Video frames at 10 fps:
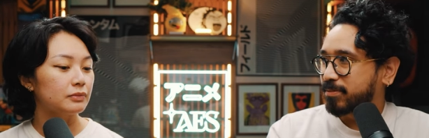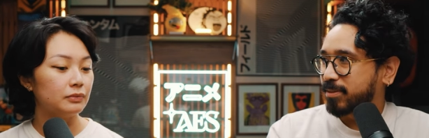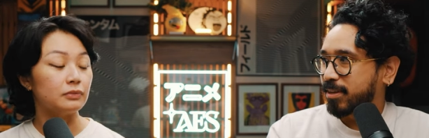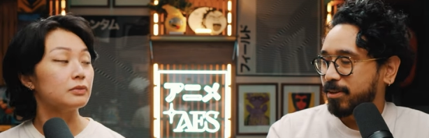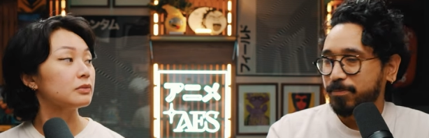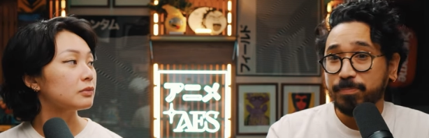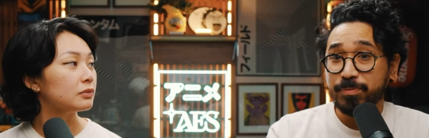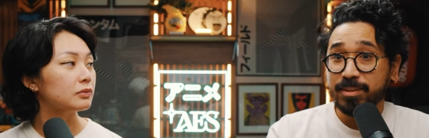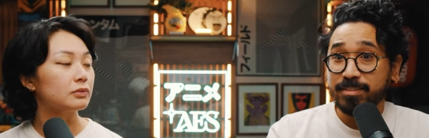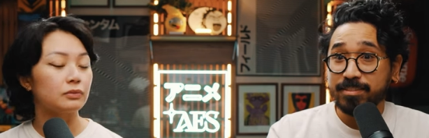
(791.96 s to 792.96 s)
Speaker 1: Hmm. Um,
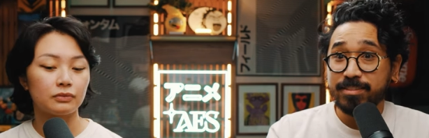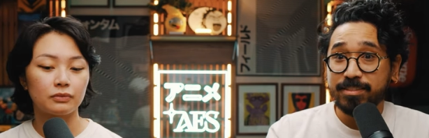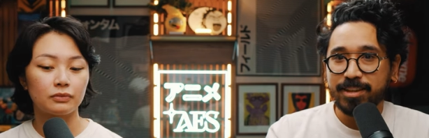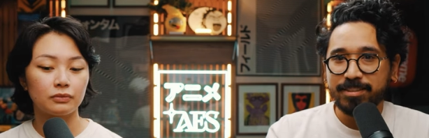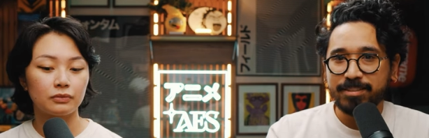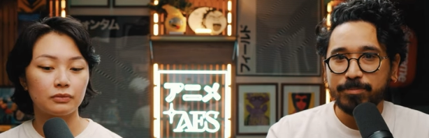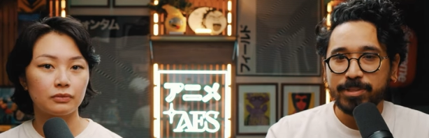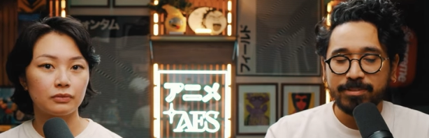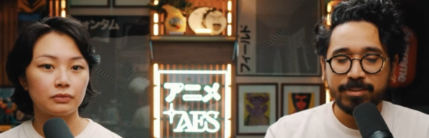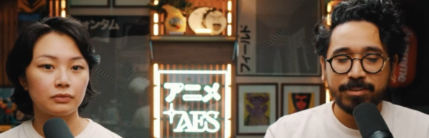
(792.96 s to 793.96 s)
the the
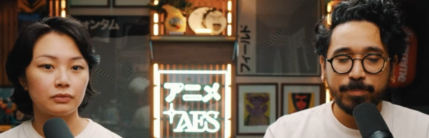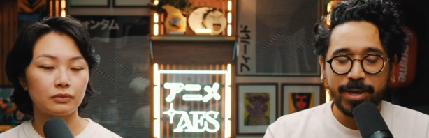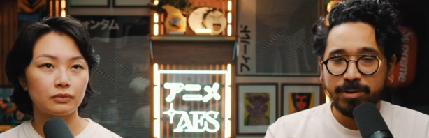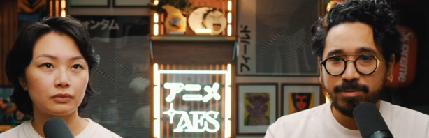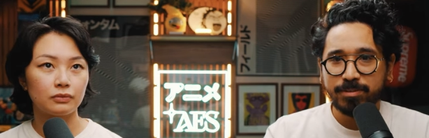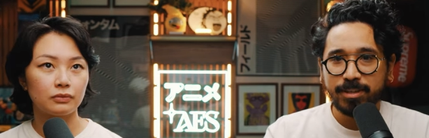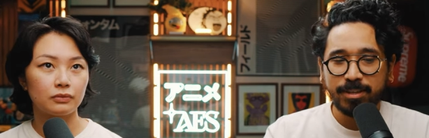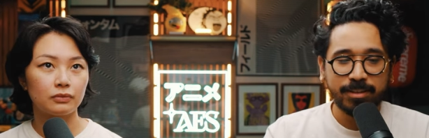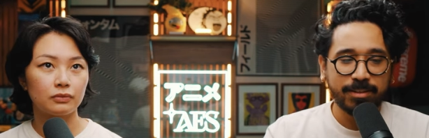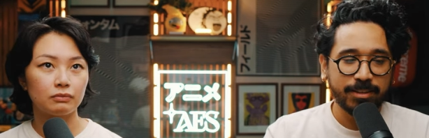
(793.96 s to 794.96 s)
Demon Slayer pair.
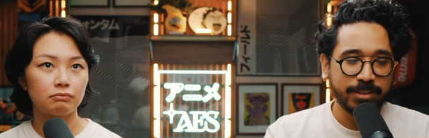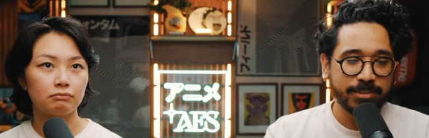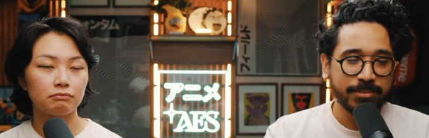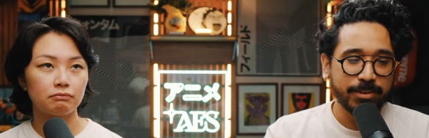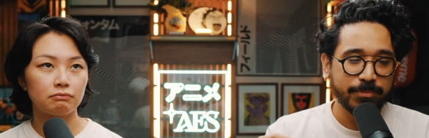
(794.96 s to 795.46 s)
Uh, I think their name